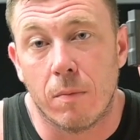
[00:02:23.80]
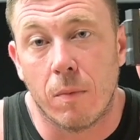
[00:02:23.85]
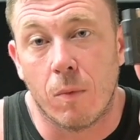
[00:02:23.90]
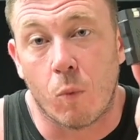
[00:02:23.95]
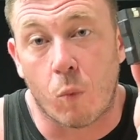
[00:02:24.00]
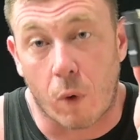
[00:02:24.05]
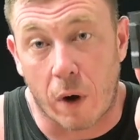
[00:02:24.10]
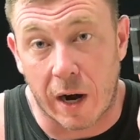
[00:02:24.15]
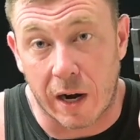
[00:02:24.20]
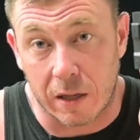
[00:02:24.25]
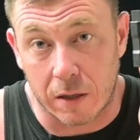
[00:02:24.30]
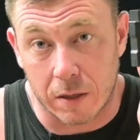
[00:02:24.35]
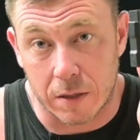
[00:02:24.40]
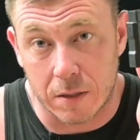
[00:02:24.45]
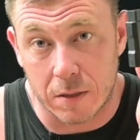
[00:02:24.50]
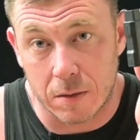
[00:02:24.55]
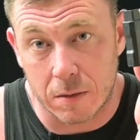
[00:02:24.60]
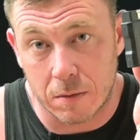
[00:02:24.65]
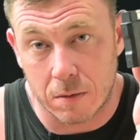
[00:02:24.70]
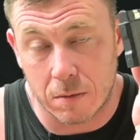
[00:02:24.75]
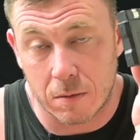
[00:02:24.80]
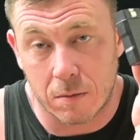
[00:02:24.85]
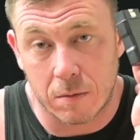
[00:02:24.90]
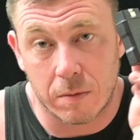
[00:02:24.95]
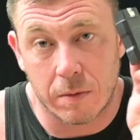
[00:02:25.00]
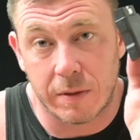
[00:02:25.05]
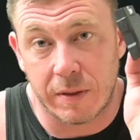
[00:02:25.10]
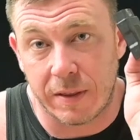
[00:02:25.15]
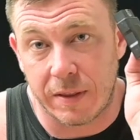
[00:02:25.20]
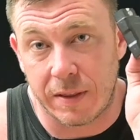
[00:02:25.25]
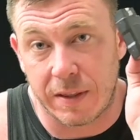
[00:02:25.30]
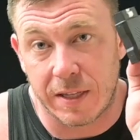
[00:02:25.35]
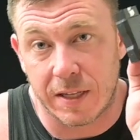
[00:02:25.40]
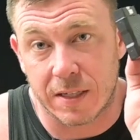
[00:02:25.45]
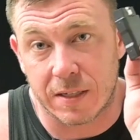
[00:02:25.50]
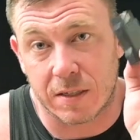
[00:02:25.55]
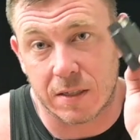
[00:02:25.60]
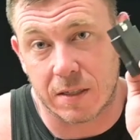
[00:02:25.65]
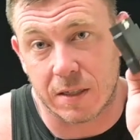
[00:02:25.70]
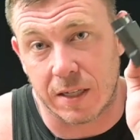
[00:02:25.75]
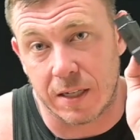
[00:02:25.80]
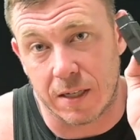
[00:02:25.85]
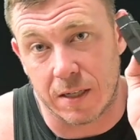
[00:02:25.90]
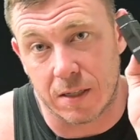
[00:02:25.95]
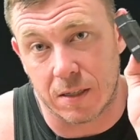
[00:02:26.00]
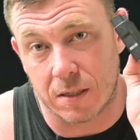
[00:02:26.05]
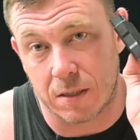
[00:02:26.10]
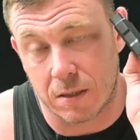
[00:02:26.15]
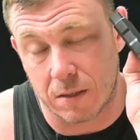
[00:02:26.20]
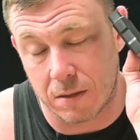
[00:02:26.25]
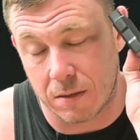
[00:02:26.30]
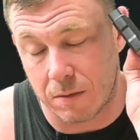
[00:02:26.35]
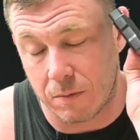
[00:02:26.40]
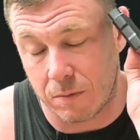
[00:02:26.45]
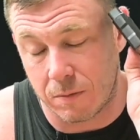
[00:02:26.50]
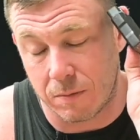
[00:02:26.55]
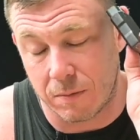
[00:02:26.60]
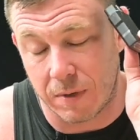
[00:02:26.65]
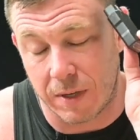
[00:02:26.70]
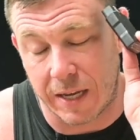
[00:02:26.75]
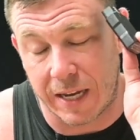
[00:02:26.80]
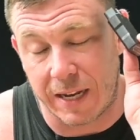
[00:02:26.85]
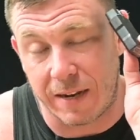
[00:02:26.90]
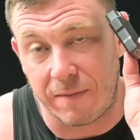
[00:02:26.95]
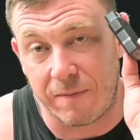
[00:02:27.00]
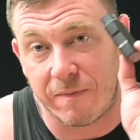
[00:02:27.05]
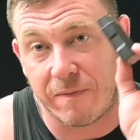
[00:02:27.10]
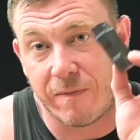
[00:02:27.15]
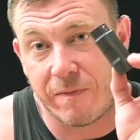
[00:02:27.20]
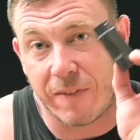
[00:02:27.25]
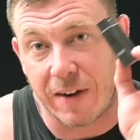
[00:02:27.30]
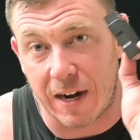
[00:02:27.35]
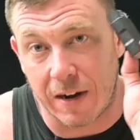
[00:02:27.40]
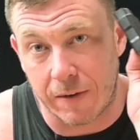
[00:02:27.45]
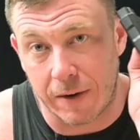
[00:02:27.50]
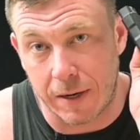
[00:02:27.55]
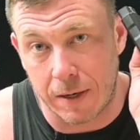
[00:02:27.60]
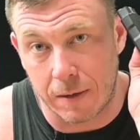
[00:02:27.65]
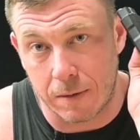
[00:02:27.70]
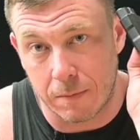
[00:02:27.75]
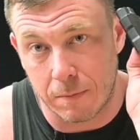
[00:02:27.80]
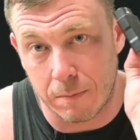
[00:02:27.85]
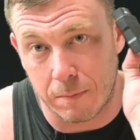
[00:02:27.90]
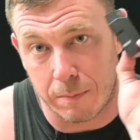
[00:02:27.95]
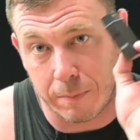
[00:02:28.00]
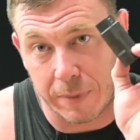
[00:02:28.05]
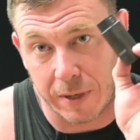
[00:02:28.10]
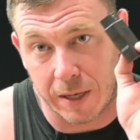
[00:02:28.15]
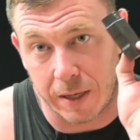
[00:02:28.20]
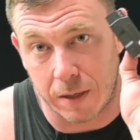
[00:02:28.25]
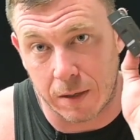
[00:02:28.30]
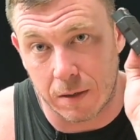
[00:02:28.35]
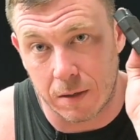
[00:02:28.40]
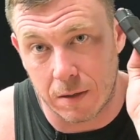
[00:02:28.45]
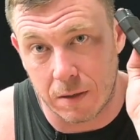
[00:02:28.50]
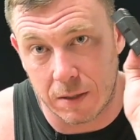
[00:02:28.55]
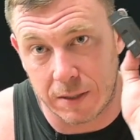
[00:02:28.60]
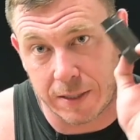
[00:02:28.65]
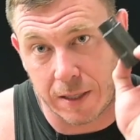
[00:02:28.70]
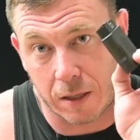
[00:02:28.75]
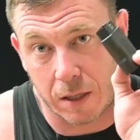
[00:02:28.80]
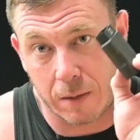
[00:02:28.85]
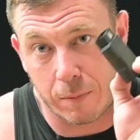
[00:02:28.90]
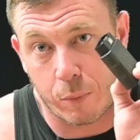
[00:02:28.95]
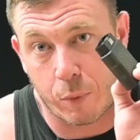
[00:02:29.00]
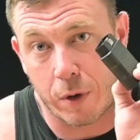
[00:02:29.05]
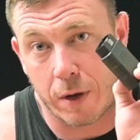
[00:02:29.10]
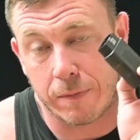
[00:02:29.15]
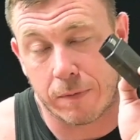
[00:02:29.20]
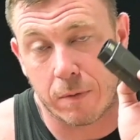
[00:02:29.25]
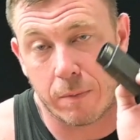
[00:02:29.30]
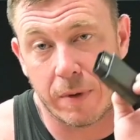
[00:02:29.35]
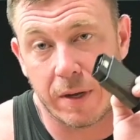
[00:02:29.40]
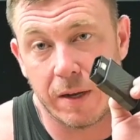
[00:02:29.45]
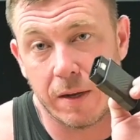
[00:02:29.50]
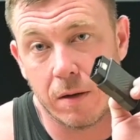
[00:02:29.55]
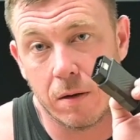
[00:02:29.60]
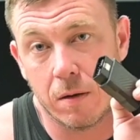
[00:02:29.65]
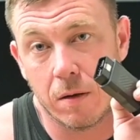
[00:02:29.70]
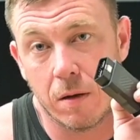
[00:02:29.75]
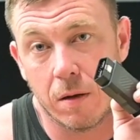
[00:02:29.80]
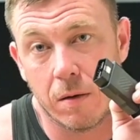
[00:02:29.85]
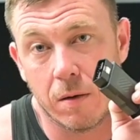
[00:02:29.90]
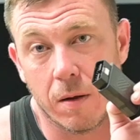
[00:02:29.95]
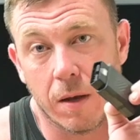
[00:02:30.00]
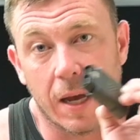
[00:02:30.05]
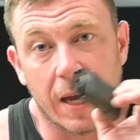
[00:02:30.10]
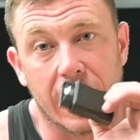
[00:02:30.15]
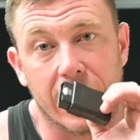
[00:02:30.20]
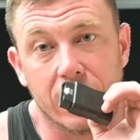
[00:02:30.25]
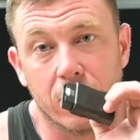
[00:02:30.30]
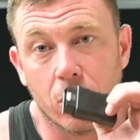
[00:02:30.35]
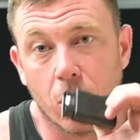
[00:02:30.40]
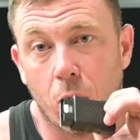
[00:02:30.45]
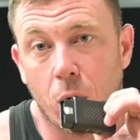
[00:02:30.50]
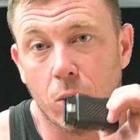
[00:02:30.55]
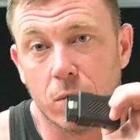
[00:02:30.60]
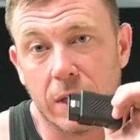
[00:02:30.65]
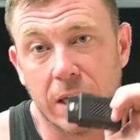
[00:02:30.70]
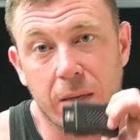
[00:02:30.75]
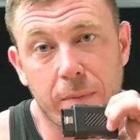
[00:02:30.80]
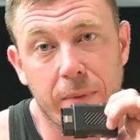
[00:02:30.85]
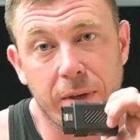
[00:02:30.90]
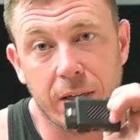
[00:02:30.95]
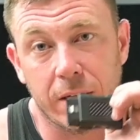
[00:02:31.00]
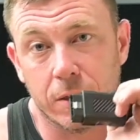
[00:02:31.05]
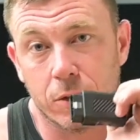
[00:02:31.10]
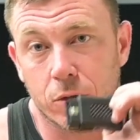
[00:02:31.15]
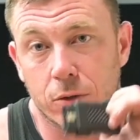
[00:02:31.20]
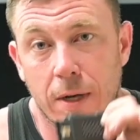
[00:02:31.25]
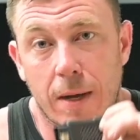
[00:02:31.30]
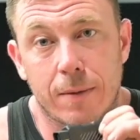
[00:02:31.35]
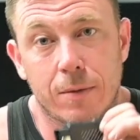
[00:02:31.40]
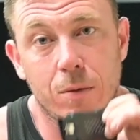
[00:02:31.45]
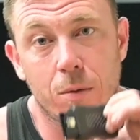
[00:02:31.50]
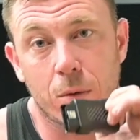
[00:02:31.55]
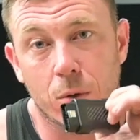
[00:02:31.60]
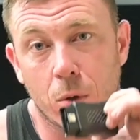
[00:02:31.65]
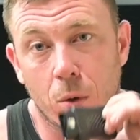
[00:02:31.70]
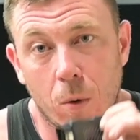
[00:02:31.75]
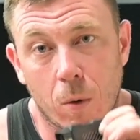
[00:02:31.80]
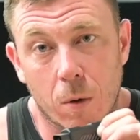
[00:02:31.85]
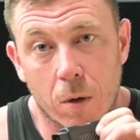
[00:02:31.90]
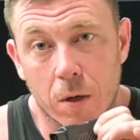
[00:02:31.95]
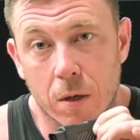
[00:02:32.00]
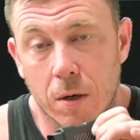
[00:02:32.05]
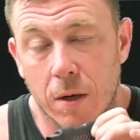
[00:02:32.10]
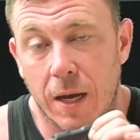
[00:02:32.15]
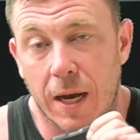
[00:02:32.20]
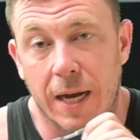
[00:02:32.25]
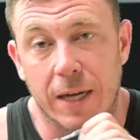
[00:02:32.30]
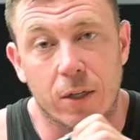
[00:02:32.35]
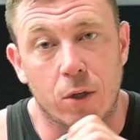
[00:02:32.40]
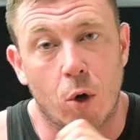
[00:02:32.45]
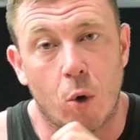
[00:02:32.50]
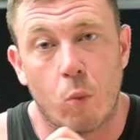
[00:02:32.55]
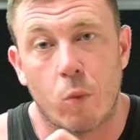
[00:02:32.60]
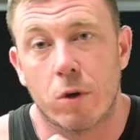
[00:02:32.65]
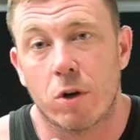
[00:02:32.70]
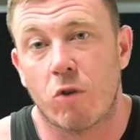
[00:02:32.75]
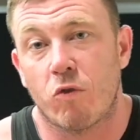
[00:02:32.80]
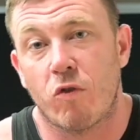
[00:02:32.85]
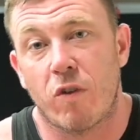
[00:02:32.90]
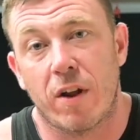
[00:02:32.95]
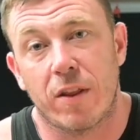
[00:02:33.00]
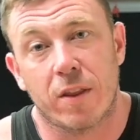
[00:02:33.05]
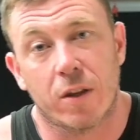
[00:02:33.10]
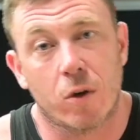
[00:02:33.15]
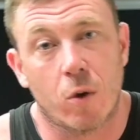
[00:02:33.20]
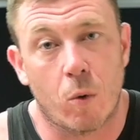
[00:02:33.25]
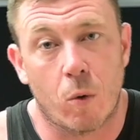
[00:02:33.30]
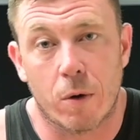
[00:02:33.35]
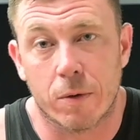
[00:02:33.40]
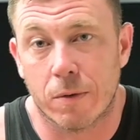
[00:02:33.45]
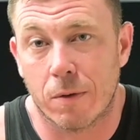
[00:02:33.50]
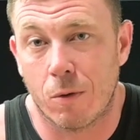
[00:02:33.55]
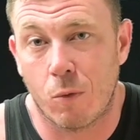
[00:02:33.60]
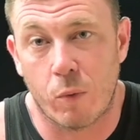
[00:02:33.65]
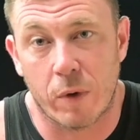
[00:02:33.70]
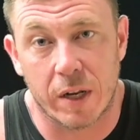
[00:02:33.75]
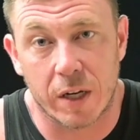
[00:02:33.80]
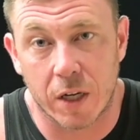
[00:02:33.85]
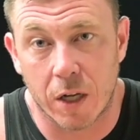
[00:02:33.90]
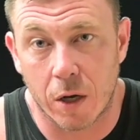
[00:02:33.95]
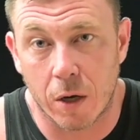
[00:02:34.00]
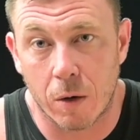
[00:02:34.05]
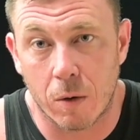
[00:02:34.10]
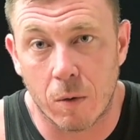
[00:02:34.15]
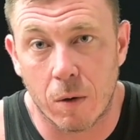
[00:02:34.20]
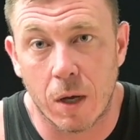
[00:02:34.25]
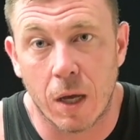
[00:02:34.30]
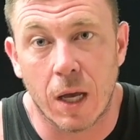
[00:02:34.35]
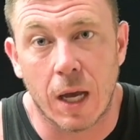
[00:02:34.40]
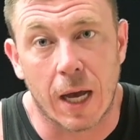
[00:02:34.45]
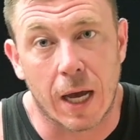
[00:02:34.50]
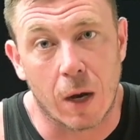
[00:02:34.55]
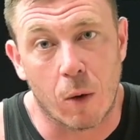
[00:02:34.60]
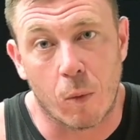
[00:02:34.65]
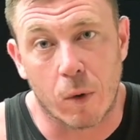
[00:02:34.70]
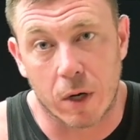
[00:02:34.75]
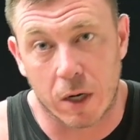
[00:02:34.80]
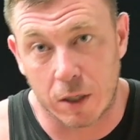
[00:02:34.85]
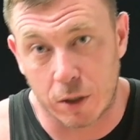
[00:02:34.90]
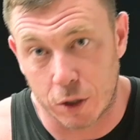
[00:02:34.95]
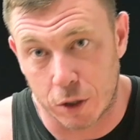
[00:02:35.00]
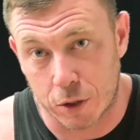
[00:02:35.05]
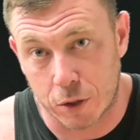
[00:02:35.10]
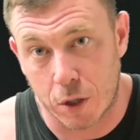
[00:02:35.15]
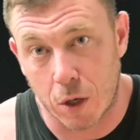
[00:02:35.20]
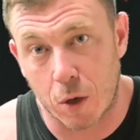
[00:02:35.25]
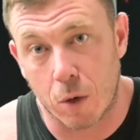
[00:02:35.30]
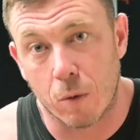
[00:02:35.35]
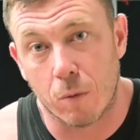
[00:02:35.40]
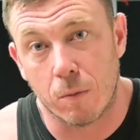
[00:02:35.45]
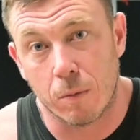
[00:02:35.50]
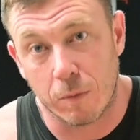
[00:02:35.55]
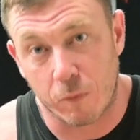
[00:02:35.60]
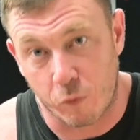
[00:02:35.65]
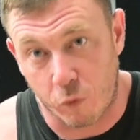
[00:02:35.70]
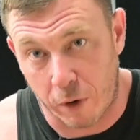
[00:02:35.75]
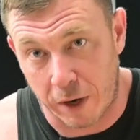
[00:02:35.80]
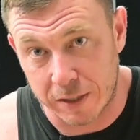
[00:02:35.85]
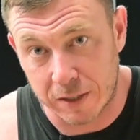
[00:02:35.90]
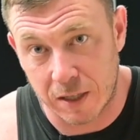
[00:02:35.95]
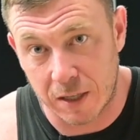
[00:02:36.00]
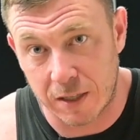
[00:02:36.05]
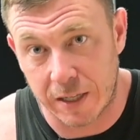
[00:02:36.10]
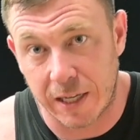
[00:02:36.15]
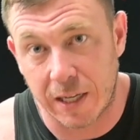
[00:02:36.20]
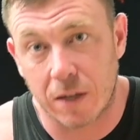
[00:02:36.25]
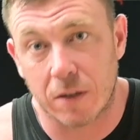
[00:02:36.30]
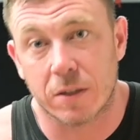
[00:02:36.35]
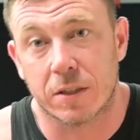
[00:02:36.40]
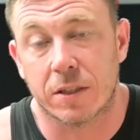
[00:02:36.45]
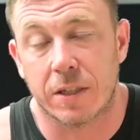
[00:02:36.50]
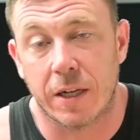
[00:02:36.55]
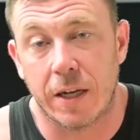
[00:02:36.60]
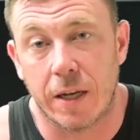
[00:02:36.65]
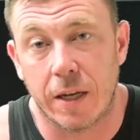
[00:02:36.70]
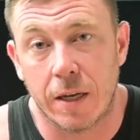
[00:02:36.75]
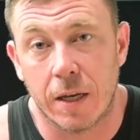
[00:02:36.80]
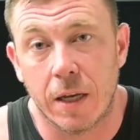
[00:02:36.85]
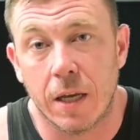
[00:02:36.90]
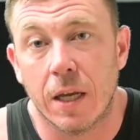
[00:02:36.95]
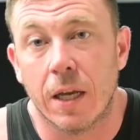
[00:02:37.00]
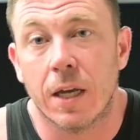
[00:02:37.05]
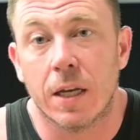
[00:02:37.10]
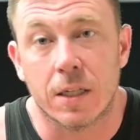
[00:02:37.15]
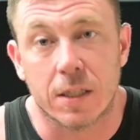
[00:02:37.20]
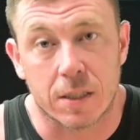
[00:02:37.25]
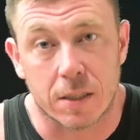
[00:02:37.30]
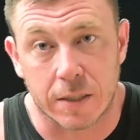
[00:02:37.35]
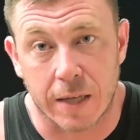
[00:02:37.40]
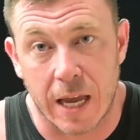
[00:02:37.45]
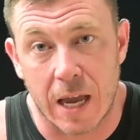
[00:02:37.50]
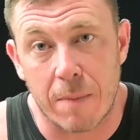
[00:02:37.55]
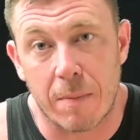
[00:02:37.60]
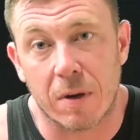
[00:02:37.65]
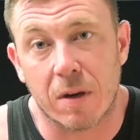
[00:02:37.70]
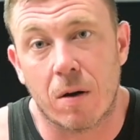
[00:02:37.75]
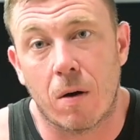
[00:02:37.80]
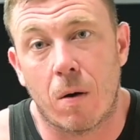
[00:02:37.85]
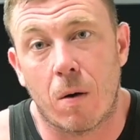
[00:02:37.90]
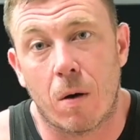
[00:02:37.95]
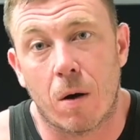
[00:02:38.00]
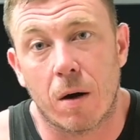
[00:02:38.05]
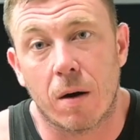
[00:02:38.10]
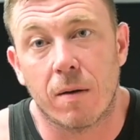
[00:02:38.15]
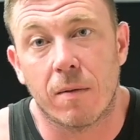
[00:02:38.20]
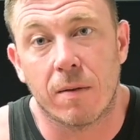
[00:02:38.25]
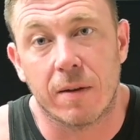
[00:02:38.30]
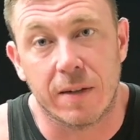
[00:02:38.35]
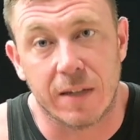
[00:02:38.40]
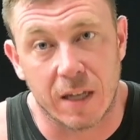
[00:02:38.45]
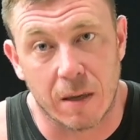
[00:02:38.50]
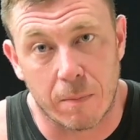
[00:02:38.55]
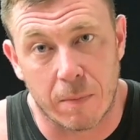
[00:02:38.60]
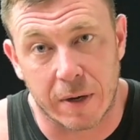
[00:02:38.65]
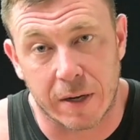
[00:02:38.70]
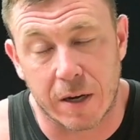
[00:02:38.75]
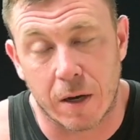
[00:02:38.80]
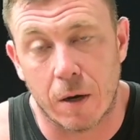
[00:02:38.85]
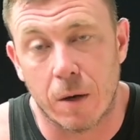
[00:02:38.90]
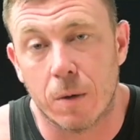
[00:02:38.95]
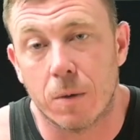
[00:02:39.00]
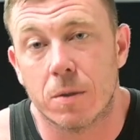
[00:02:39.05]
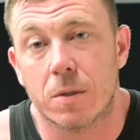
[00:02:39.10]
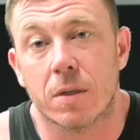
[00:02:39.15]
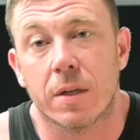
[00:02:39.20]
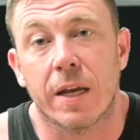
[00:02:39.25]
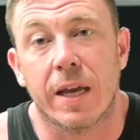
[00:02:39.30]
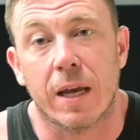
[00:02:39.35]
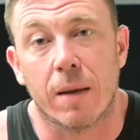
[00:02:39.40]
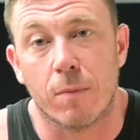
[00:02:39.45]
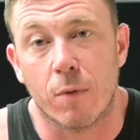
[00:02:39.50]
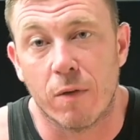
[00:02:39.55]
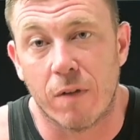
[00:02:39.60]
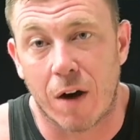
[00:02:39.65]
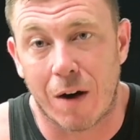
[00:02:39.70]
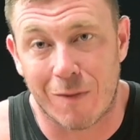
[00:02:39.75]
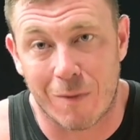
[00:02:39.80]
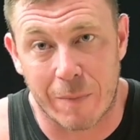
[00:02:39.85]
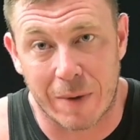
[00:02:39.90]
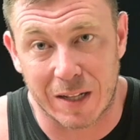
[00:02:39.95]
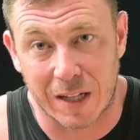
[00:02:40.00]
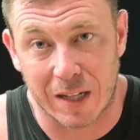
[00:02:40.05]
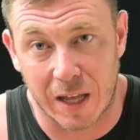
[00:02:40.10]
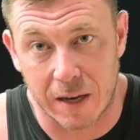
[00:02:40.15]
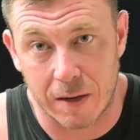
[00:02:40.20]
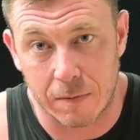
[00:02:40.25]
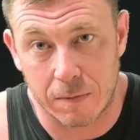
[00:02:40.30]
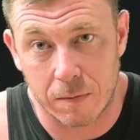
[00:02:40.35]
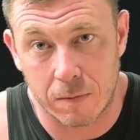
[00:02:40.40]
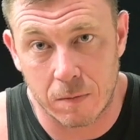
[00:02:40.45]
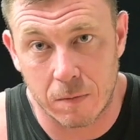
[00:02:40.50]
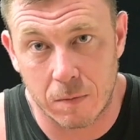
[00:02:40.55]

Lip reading: wireless. This is a very big selling point for me. I don't like being strapped to a cord. I don't want to run the cord through the window. I want to just go right to the DLC, scan my car, get my codes, and move on with my life.